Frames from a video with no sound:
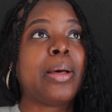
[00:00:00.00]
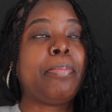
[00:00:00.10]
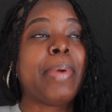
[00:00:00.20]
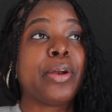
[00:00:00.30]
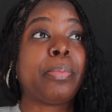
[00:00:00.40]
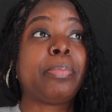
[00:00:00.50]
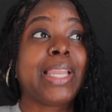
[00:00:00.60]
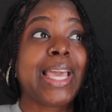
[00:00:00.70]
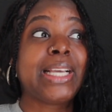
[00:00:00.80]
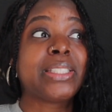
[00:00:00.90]
better
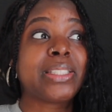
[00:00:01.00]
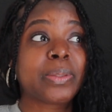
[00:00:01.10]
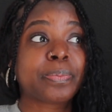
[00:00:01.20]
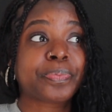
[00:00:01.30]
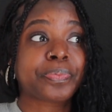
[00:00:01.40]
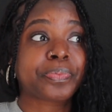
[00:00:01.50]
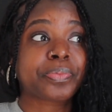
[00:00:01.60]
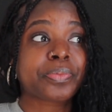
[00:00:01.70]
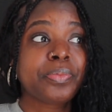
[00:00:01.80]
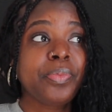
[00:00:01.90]
place
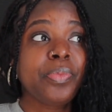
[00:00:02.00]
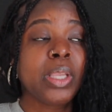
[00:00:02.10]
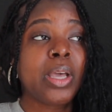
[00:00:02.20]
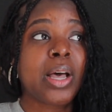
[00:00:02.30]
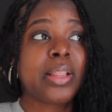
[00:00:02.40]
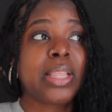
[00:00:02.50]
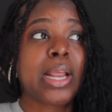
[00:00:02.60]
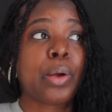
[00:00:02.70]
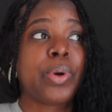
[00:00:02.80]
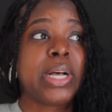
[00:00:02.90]
than
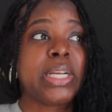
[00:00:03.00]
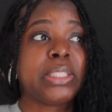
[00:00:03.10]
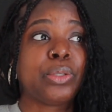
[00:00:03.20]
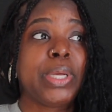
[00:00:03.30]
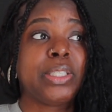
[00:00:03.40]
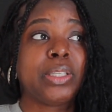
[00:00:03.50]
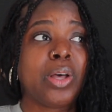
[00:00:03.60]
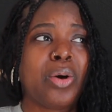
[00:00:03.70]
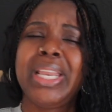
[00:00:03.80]
I was weeks ago.